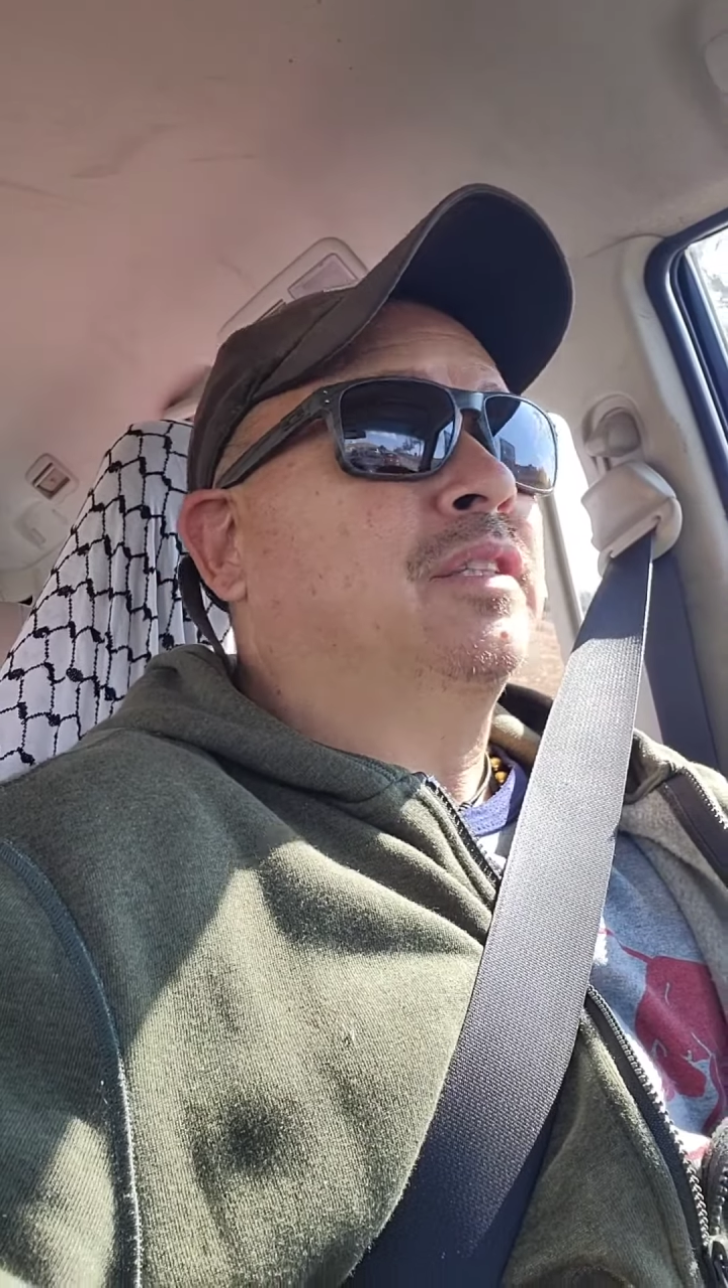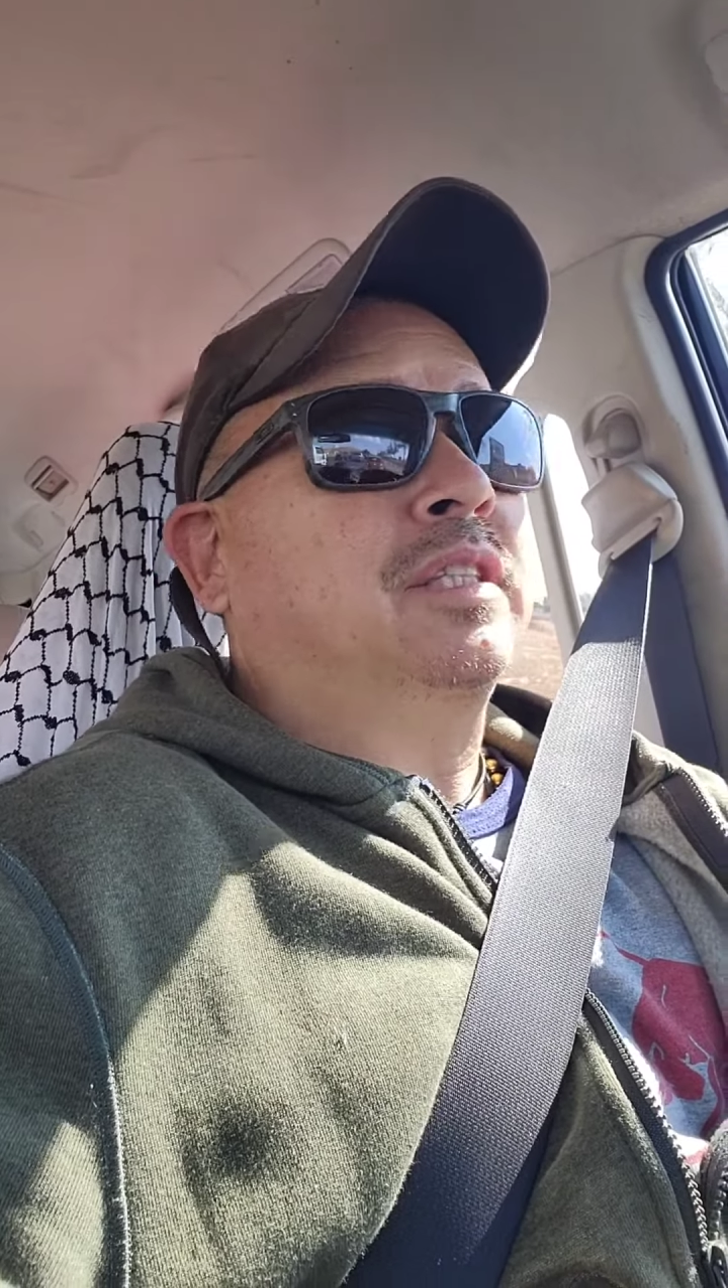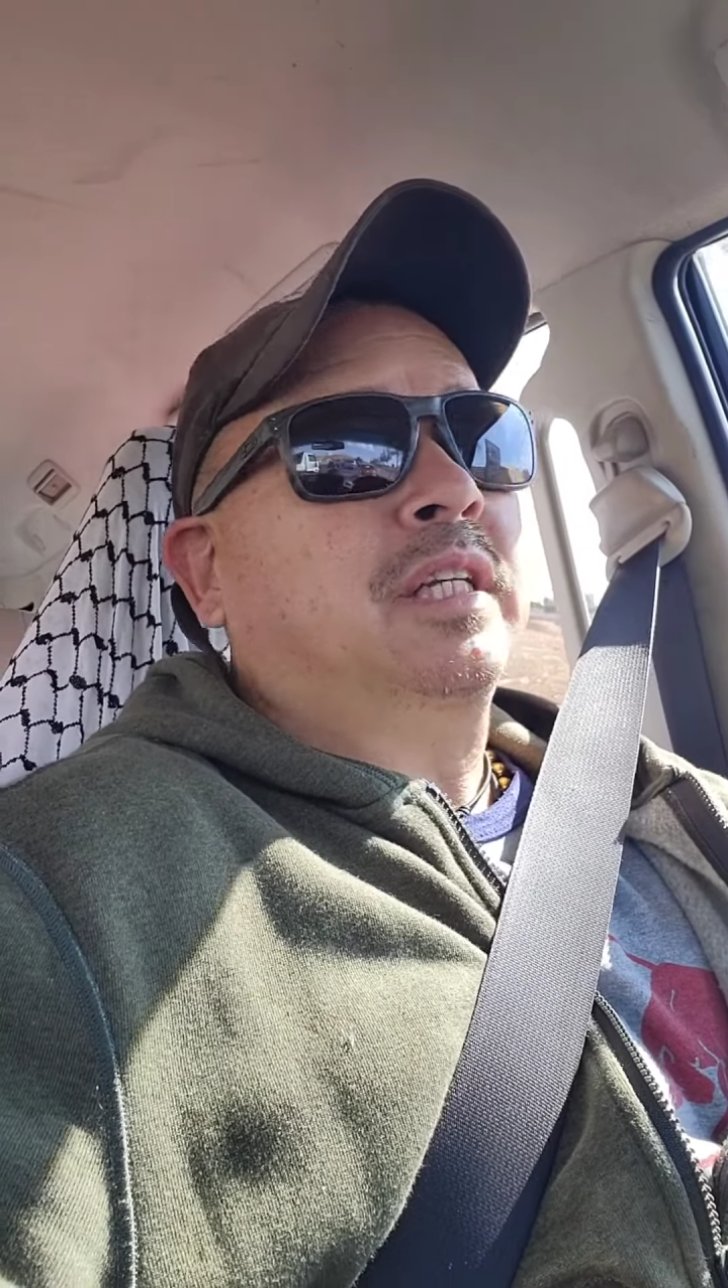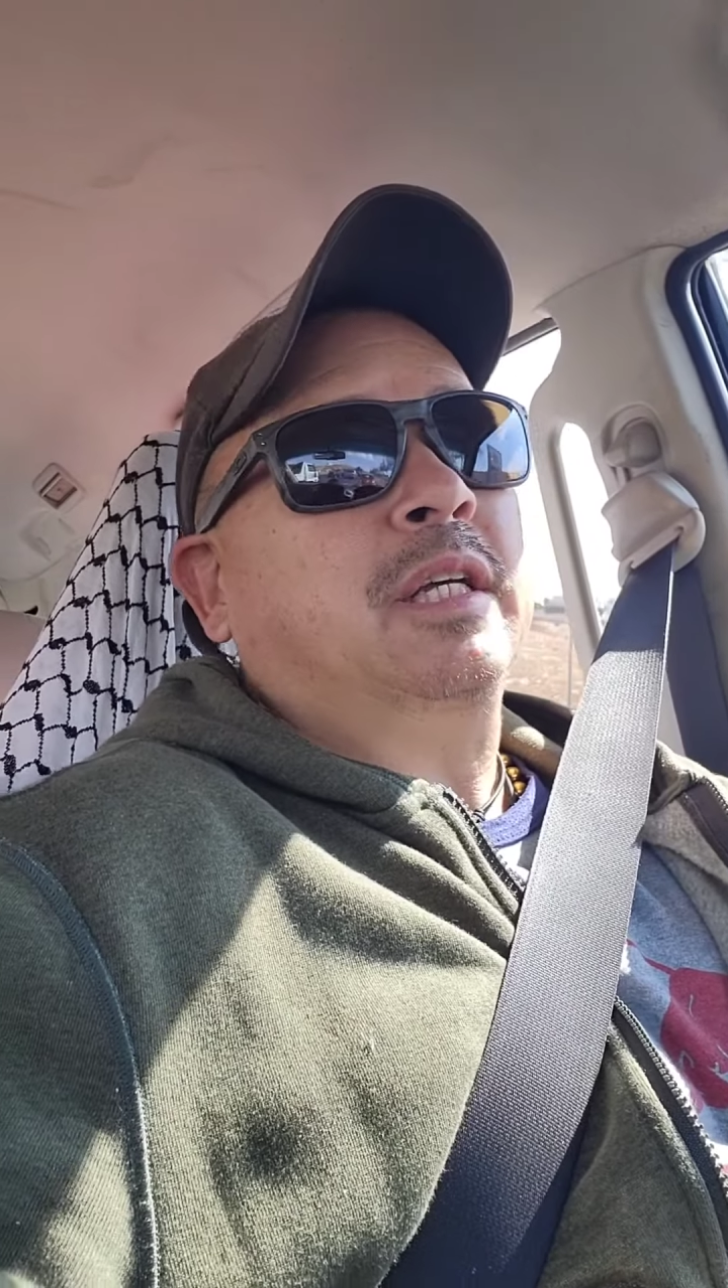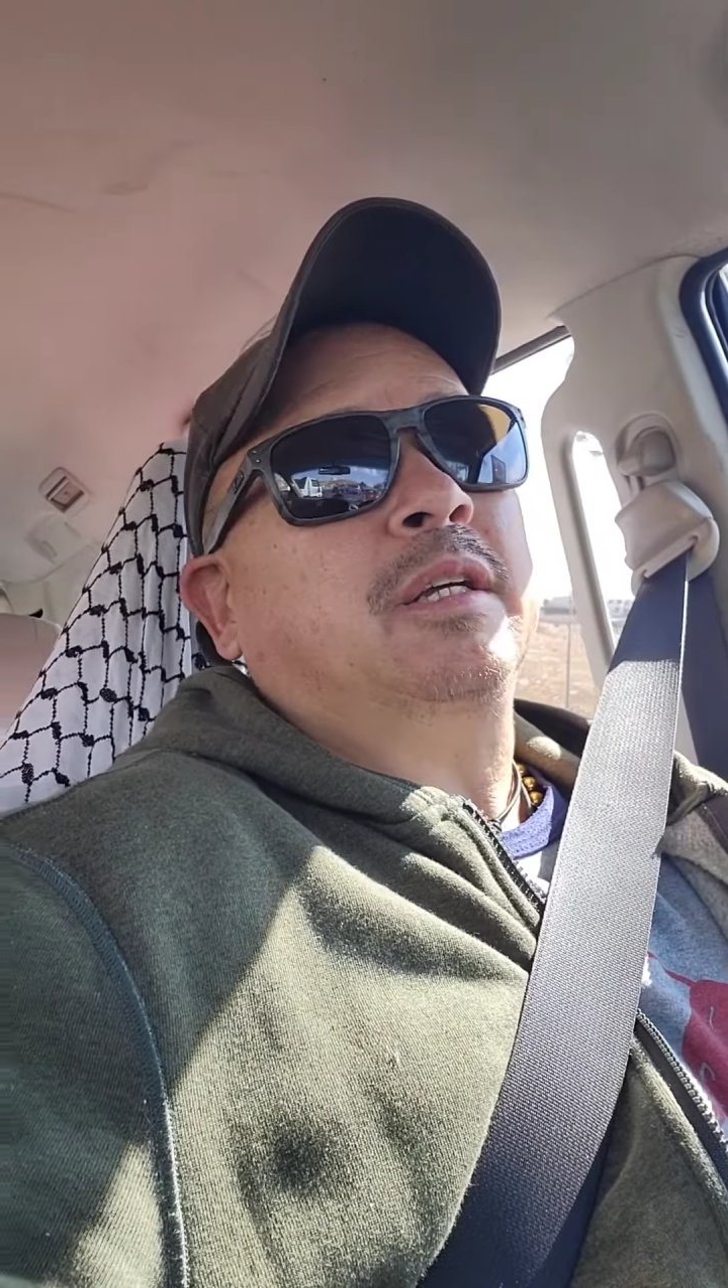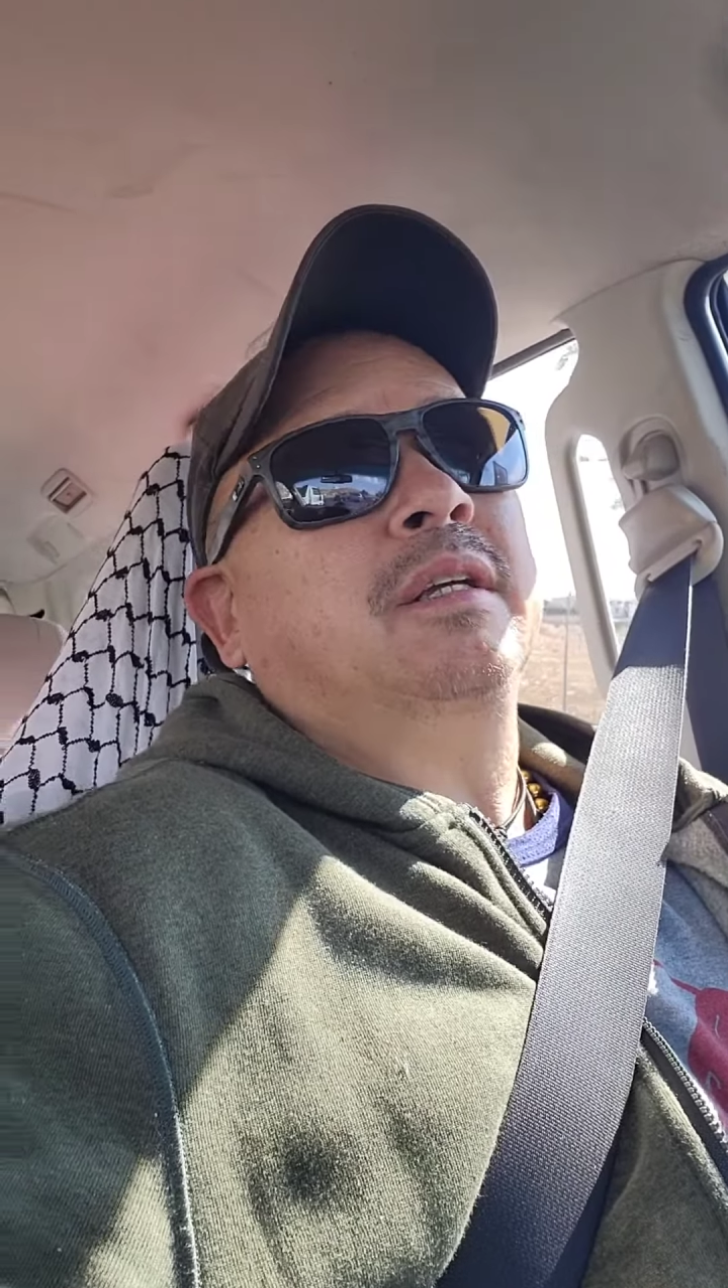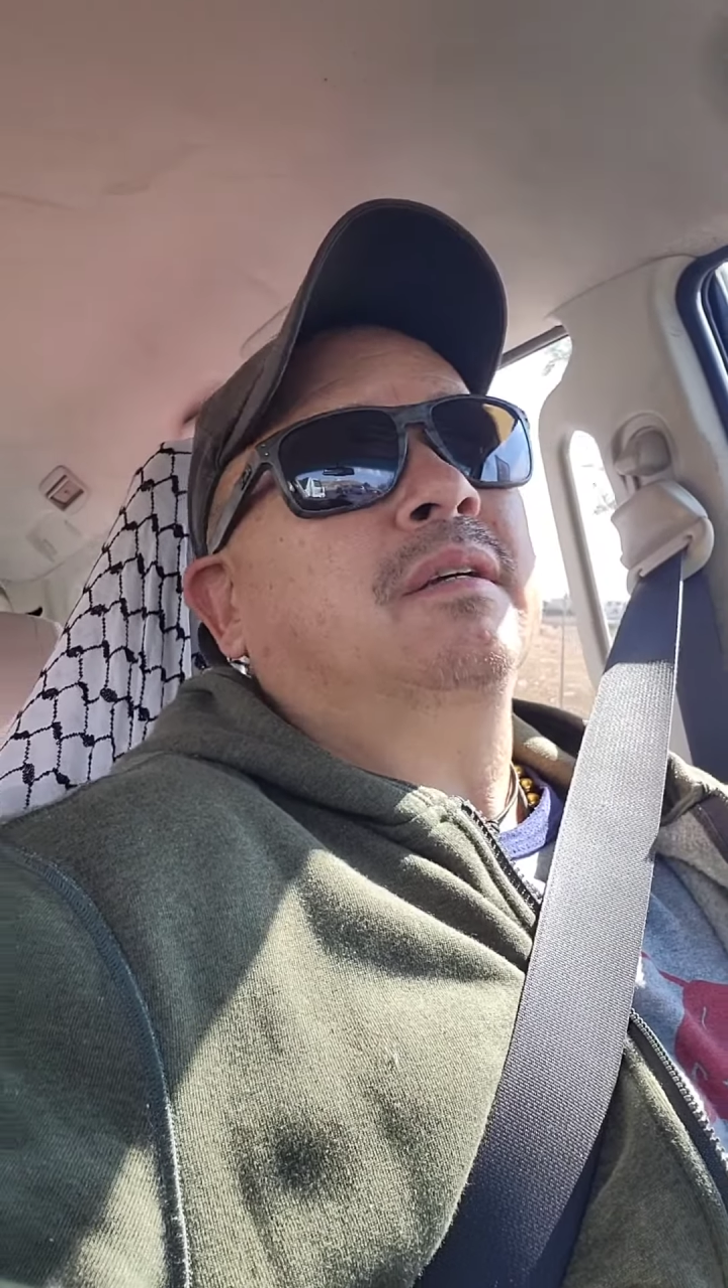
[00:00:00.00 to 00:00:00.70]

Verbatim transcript: see.